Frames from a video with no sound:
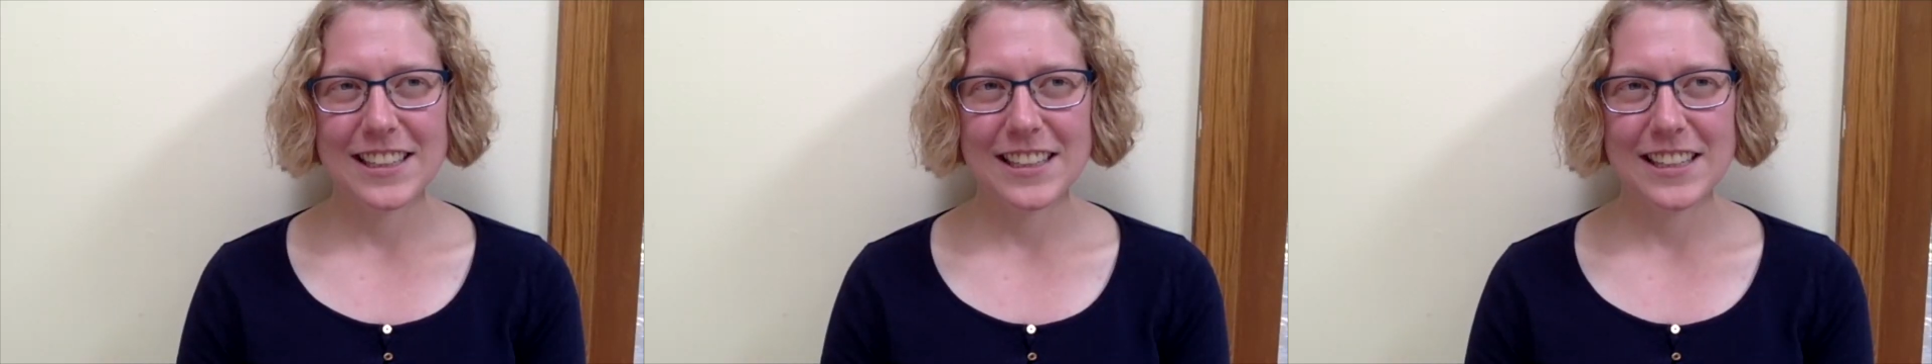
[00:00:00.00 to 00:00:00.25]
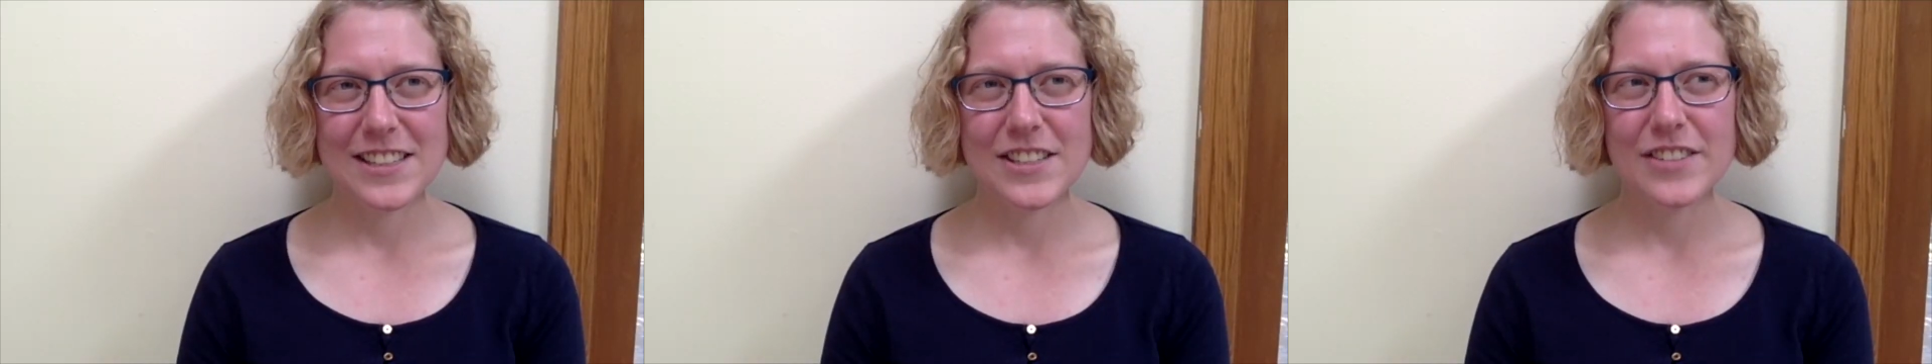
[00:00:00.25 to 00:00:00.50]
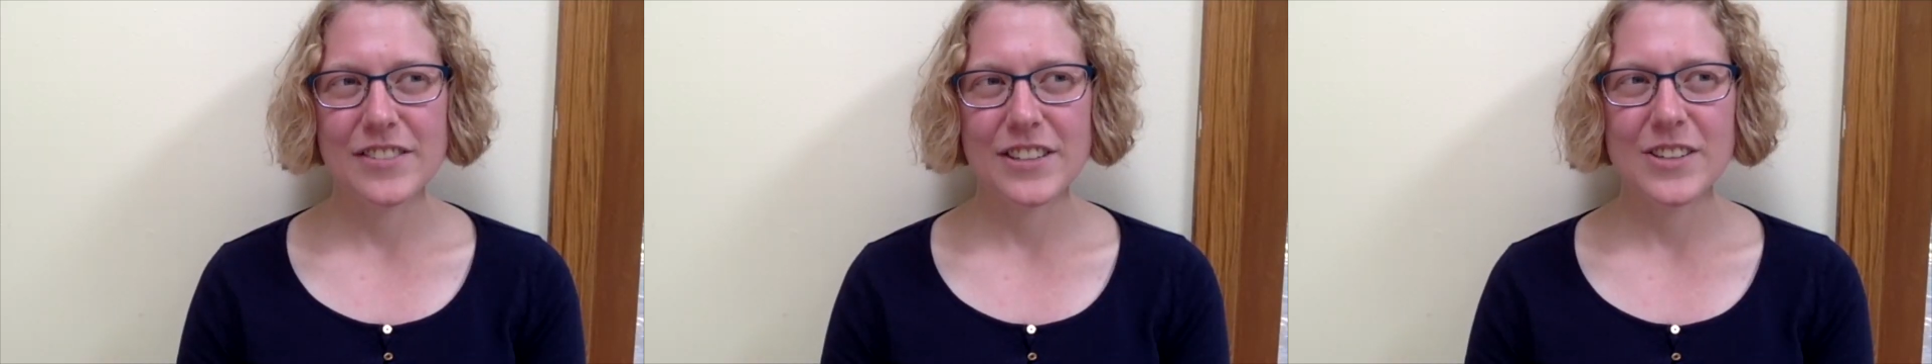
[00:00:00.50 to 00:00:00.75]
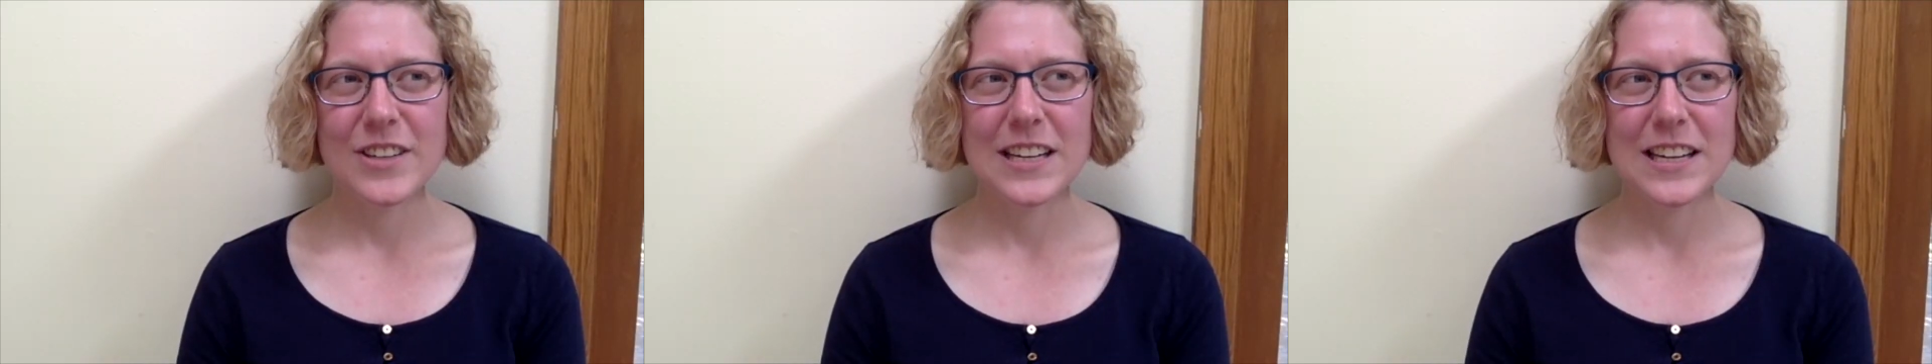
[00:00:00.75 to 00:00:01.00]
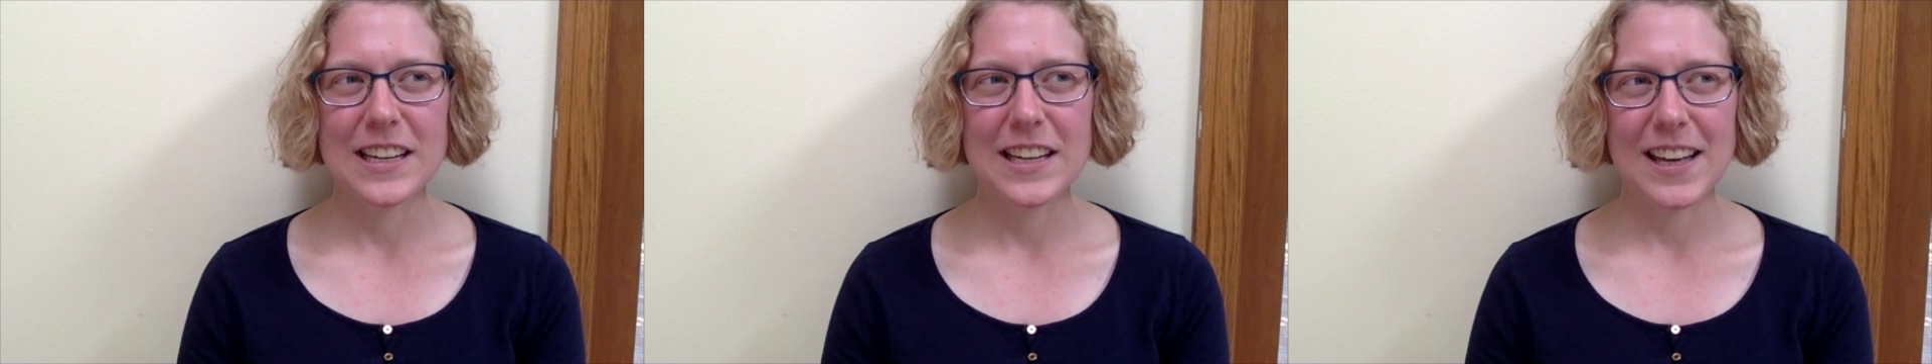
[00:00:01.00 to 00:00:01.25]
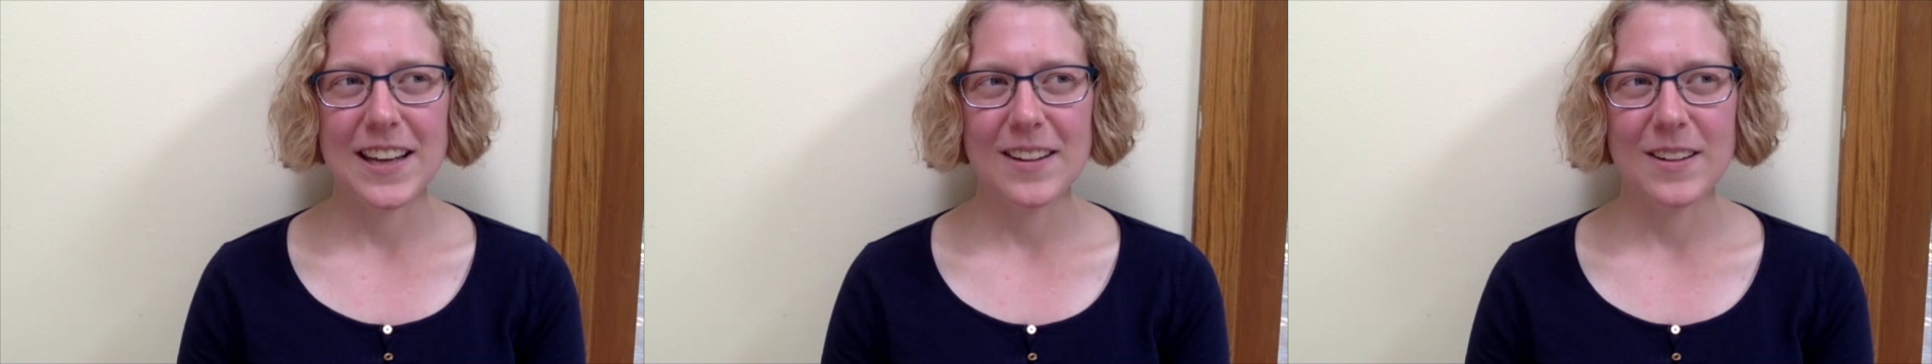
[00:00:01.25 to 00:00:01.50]
interviewing
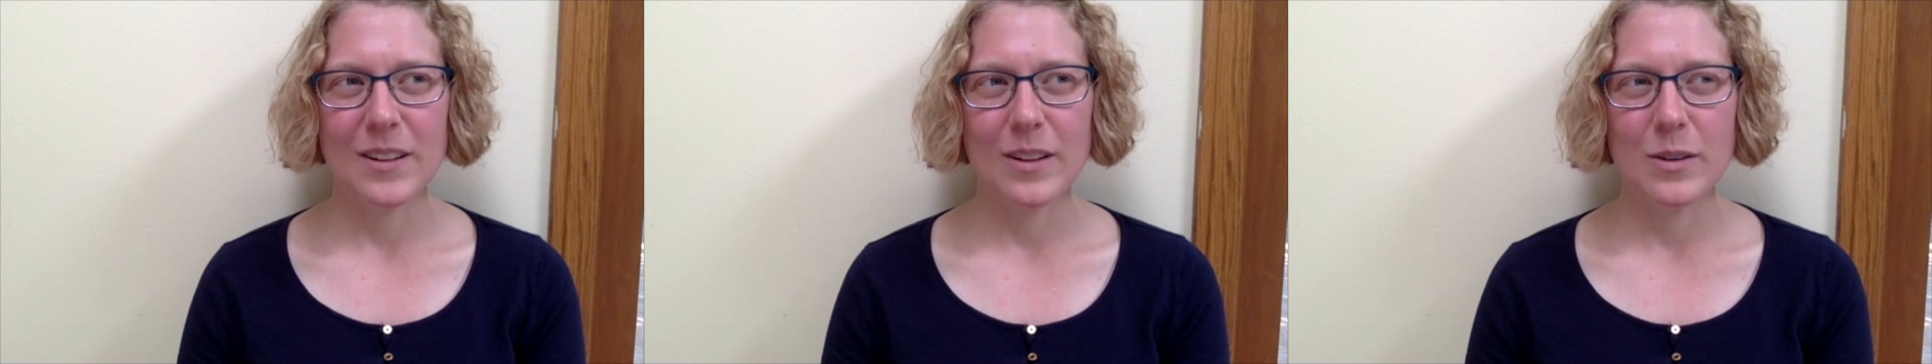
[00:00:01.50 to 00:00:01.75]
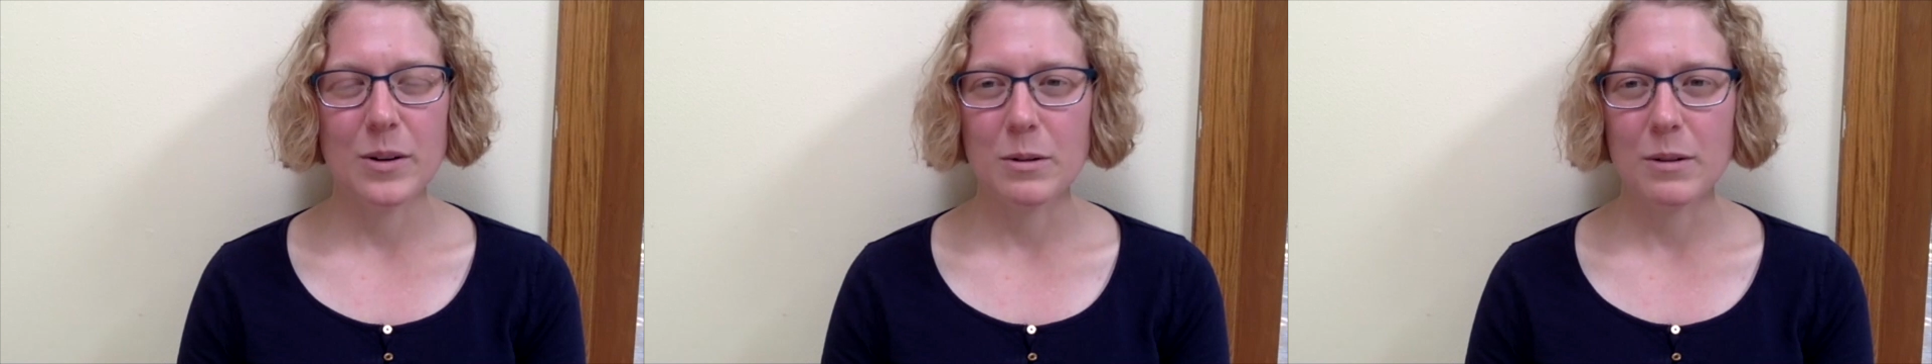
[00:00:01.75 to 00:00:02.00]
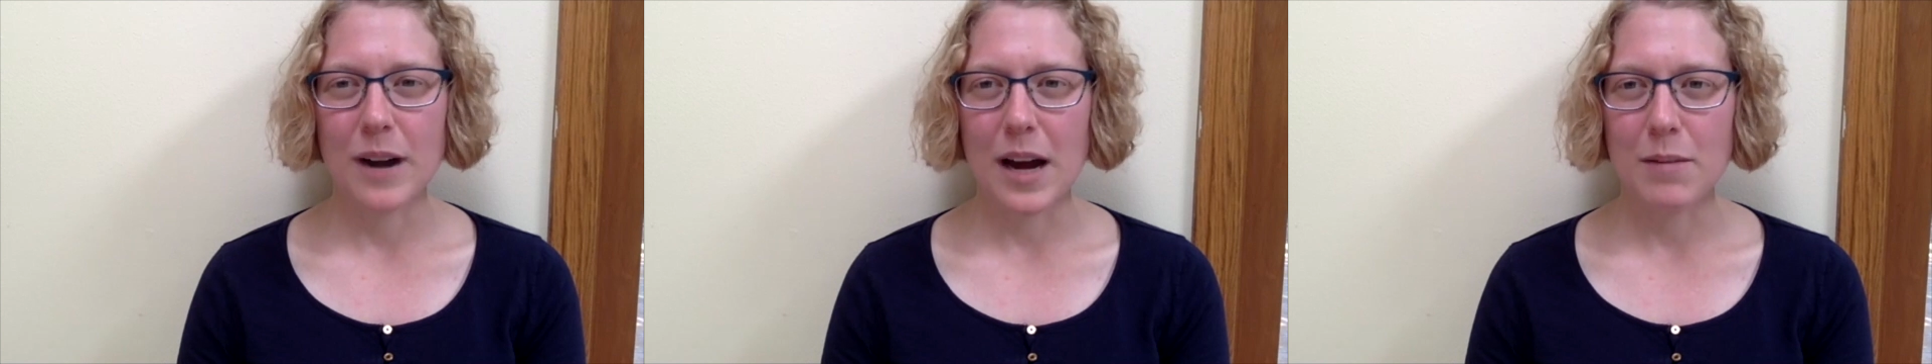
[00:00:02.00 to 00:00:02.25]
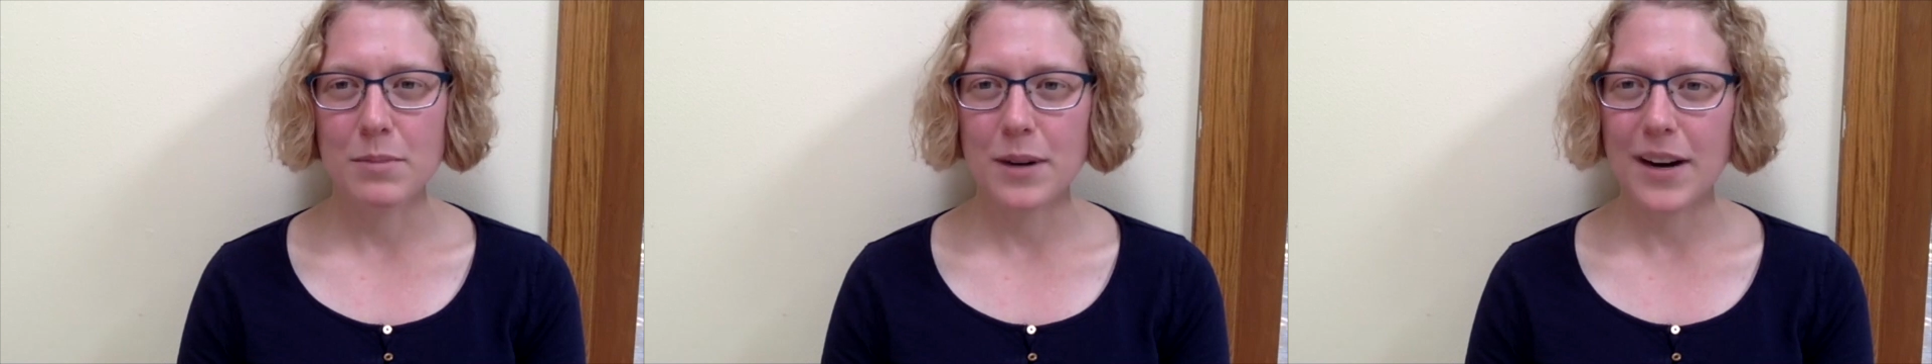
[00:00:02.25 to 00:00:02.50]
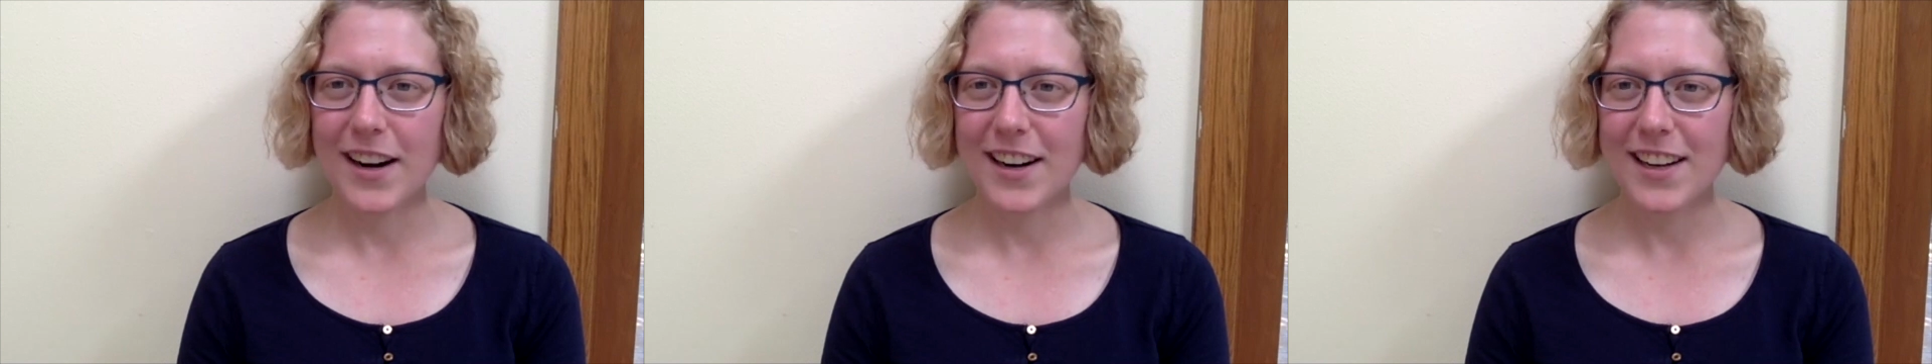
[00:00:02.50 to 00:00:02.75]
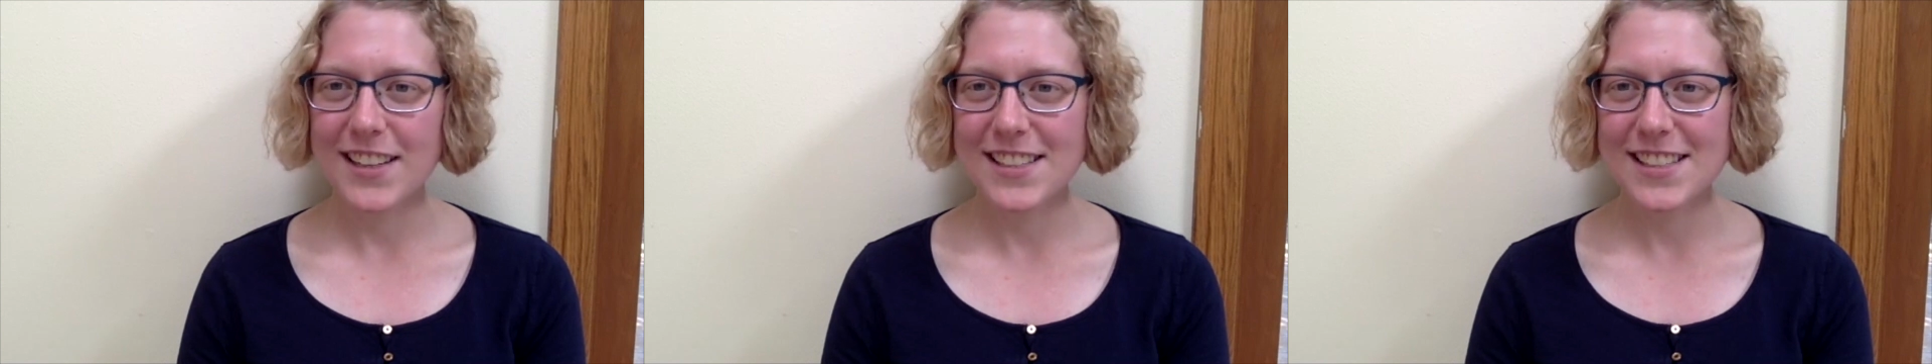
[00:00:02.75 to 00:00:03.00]
a local rap
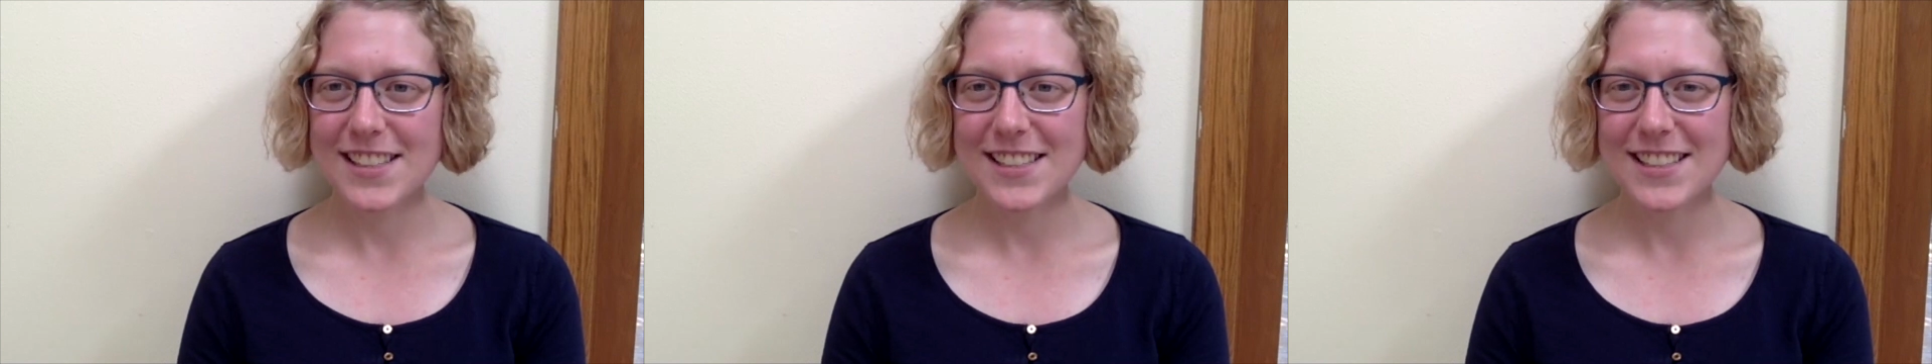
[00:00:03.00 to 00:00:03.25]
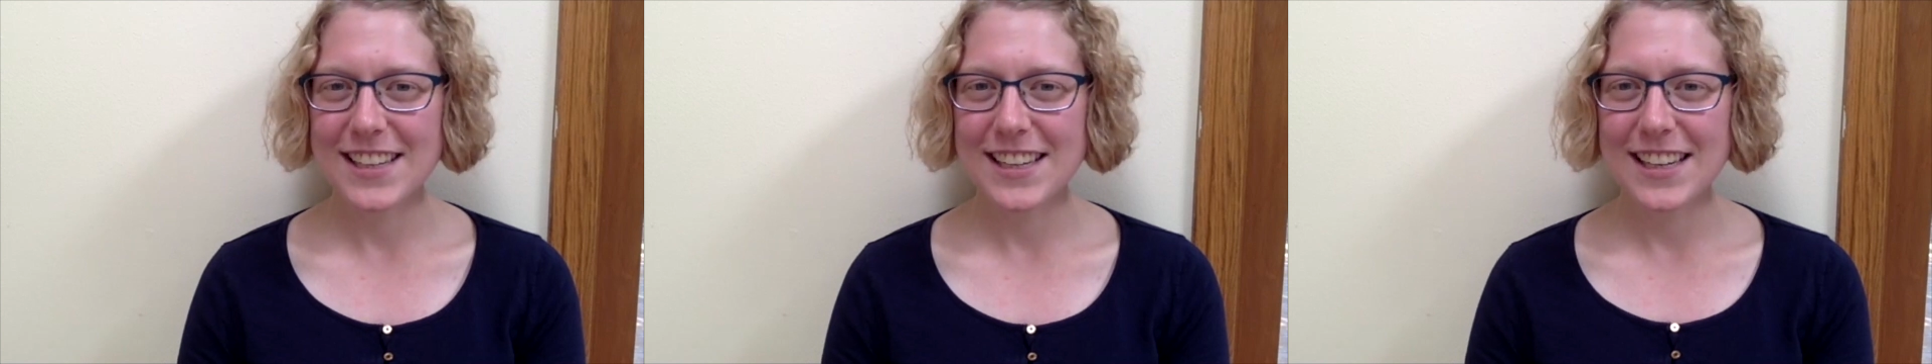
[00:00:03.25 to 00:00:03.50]
artist